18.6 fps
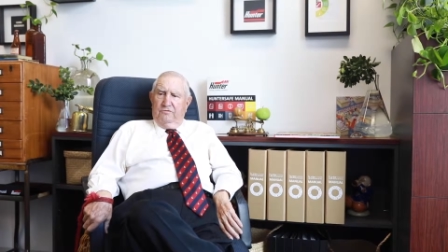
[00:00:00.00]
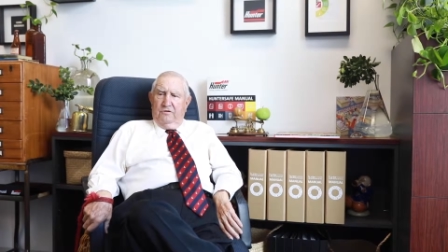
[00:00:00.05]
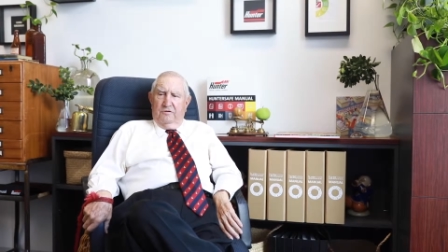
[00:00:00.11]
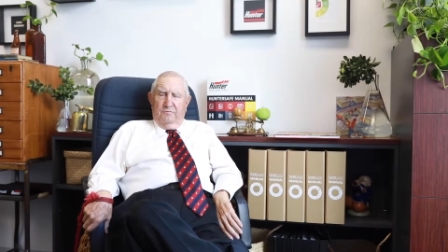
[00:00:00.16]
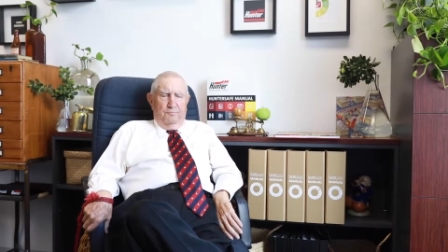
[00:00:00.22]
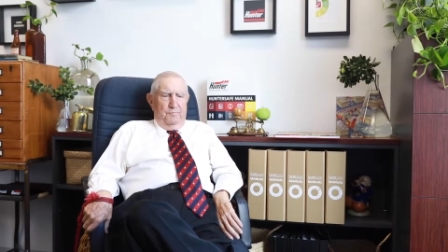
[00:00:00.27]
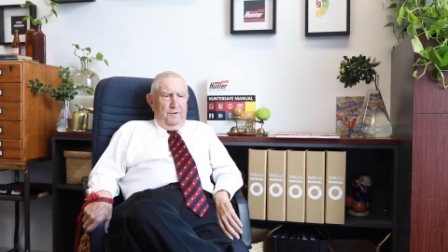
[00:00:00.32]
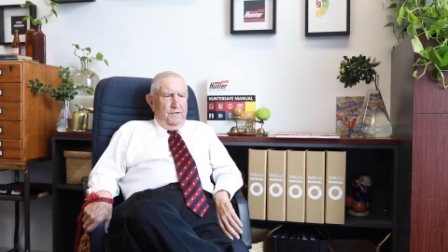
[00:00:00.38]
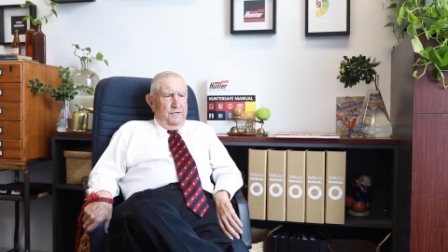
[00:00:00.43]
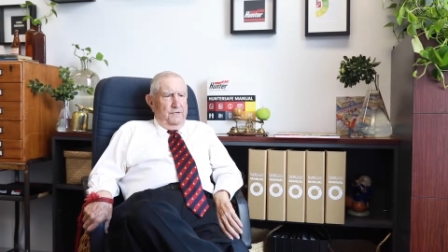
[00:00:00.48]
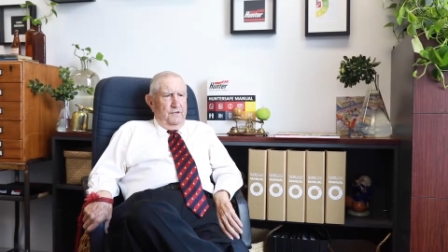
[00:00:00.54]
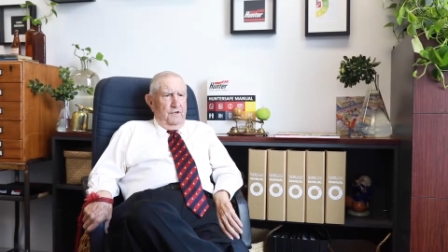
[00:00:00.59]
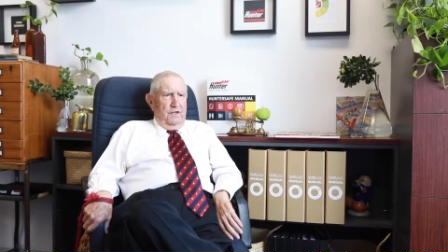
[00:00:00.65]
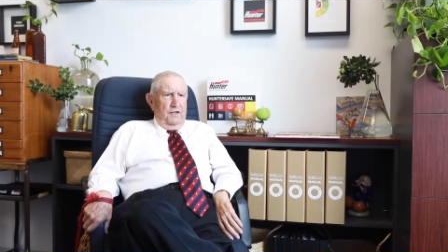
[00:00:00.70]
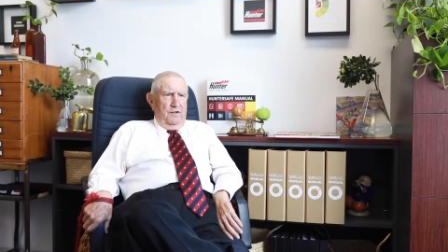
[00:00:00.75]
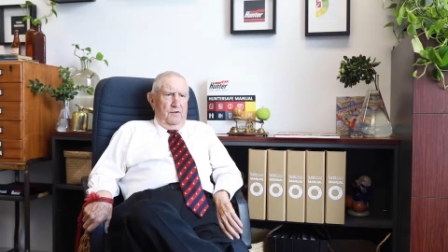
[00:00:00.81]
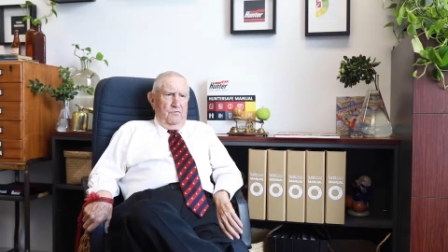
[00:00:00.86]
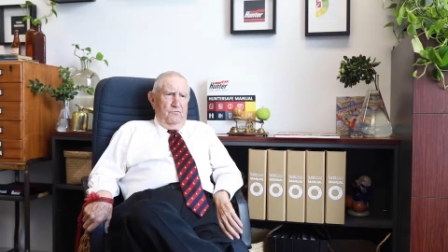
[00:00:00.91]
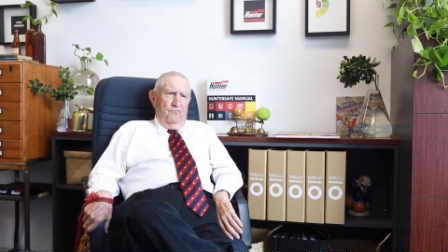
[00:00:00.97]
there's been
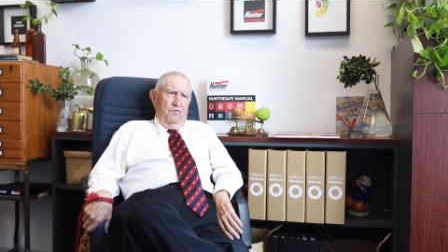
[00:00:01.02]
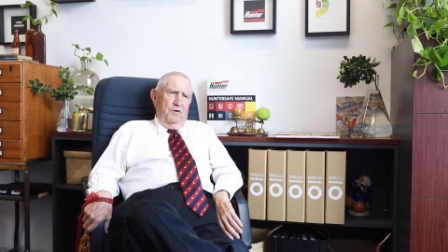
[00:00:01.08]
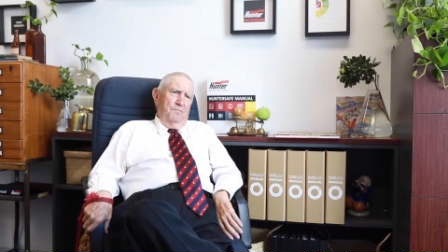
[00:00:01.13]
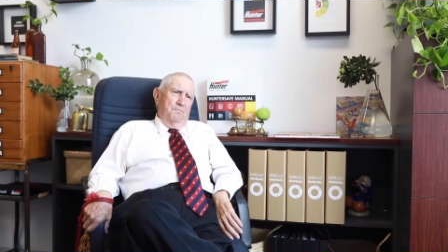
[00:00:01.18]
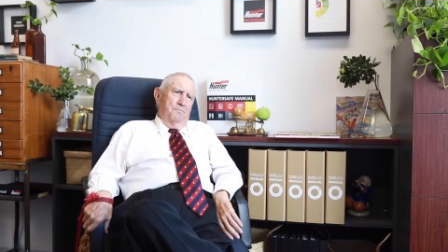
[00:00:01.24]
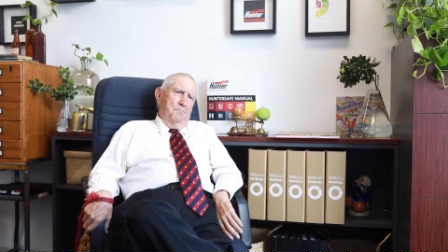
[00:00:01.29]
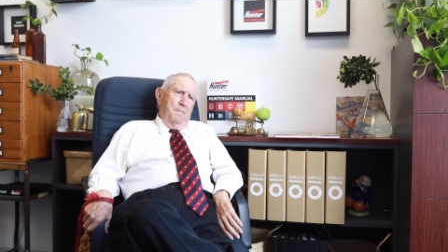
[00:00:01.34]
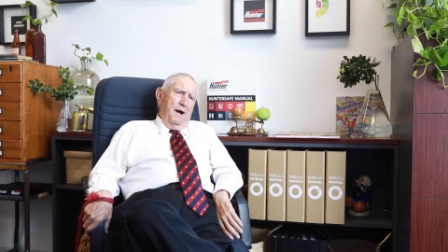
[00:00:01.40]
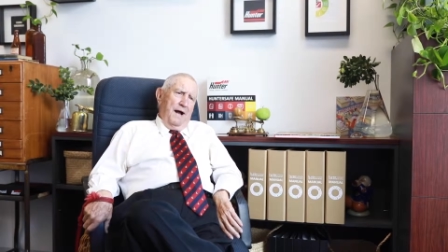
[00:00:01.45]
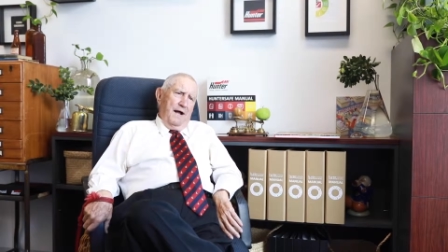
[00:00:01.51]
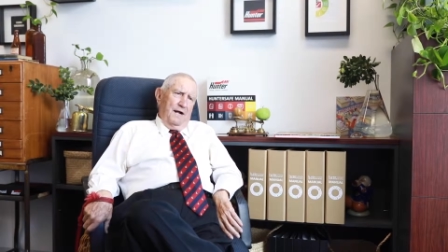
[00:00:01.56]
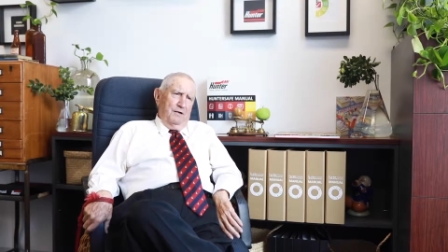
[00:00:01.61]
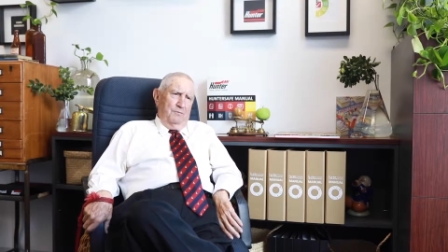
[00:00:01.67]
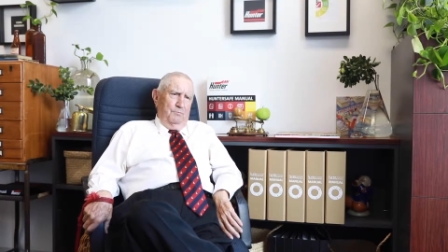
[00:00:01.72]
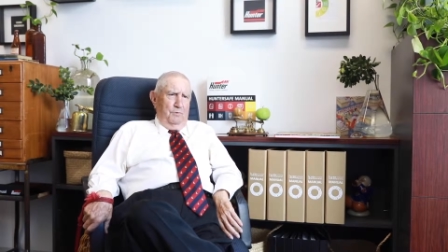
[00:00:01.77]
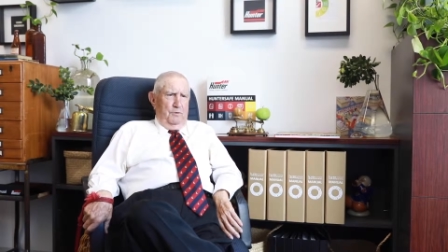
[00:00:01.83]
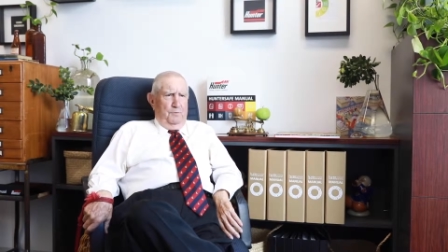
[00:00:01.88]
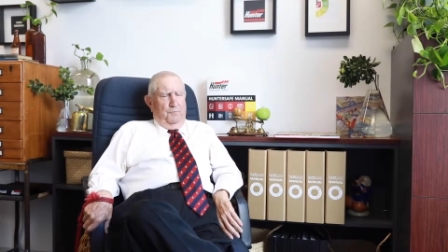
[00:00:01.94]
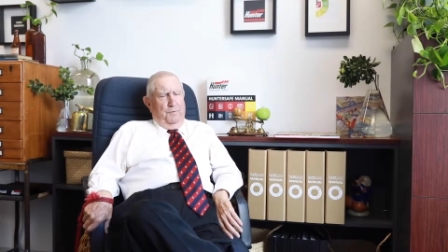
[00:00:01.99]

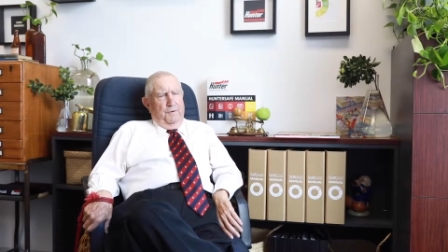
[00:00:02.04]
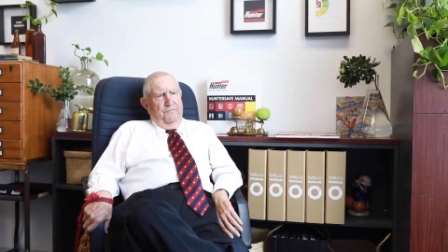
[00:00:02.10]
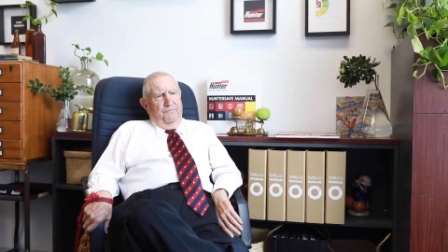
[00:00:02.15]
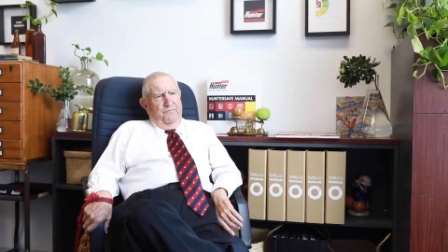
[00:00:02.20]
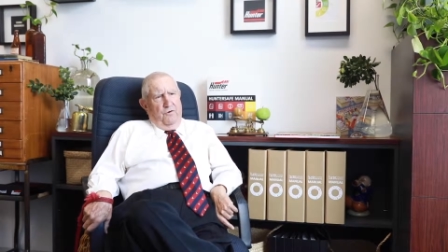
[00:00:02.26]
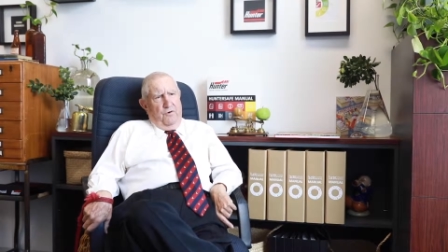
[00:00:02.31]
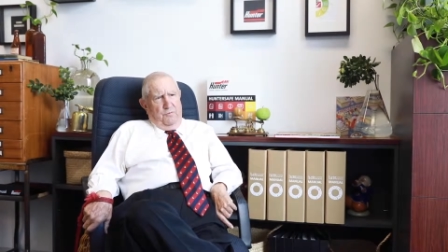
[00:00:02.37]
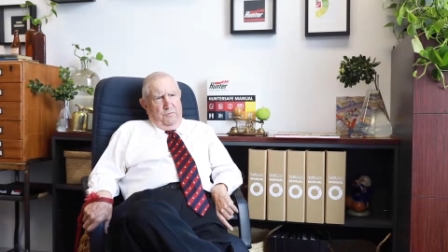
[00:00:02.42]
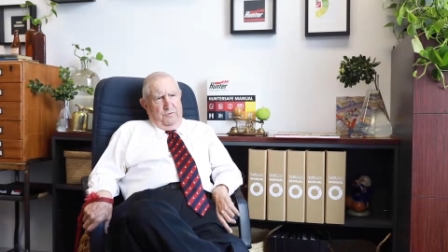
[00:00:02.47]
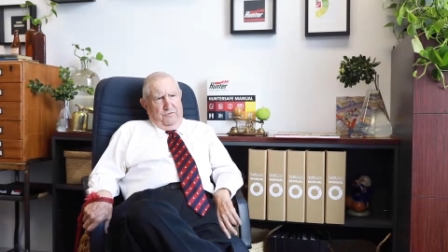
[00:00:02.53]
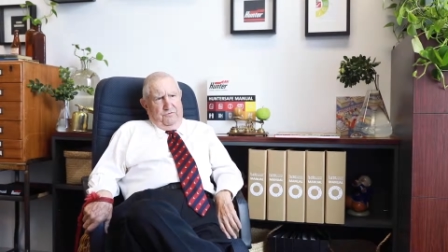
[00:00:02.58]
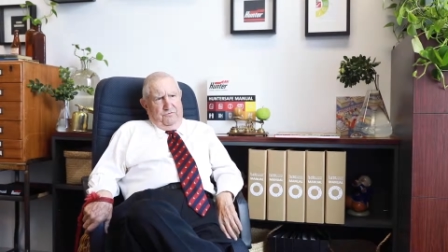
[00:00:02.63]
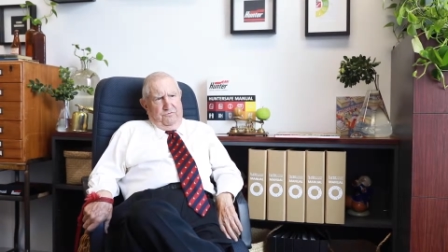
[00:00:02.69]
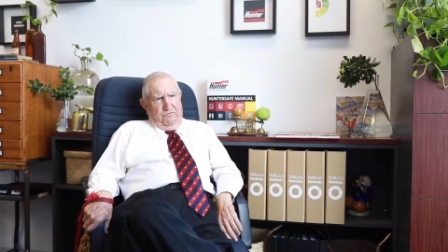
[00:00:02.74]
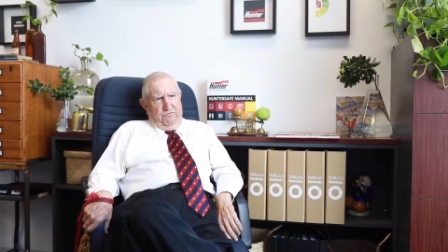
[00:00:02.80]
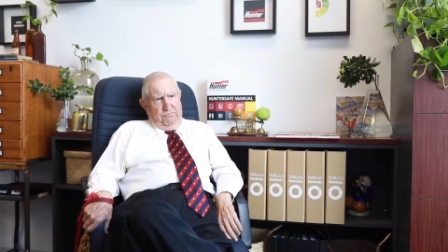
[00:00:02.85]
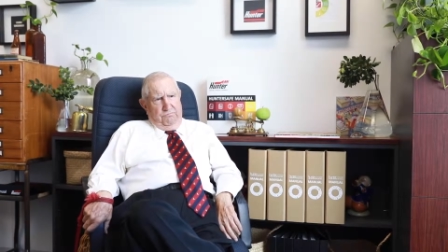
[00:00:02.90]
remarkable performance